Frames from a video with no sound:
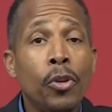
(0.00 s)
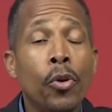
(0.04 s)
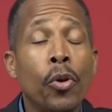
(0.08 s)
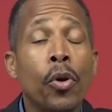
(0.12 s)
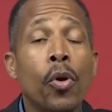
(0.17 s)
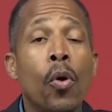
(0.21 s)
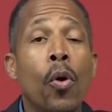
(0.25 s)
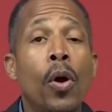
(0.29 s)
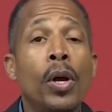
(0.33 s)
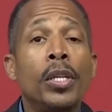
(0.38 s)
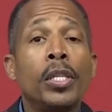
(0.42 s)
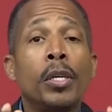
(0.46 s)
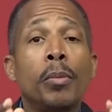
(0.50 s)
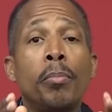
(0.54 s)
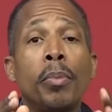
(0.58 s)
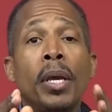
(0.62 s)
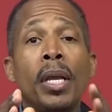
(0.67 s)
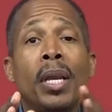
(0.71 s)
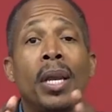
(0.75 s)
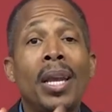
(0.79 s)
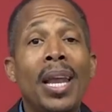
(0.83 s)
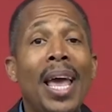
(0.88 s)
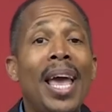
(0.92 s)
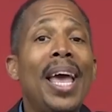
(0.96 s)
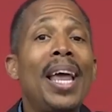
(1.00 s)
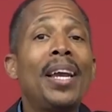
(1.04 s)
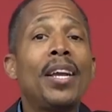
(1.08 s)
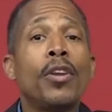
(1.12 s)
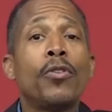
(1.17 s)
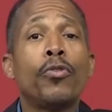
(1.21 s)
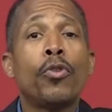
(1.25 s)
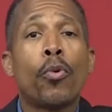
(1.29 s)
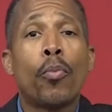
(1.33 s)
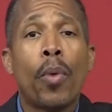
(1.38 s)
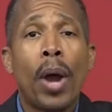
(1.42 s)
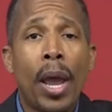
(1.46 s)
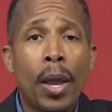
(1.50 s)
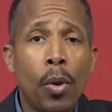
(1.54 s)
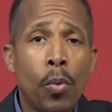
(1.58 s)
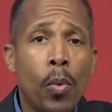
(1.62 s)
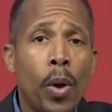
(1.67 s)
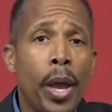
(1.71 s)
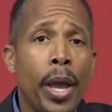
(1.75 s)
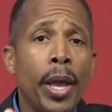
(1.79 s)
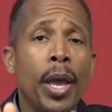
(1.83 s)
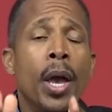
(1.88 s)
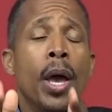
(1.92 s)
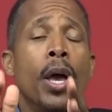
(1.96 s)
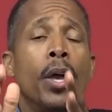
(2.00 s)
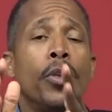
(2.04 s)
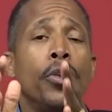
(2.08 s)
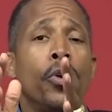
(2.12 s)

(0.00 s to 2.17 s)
You're going to be led in the right way.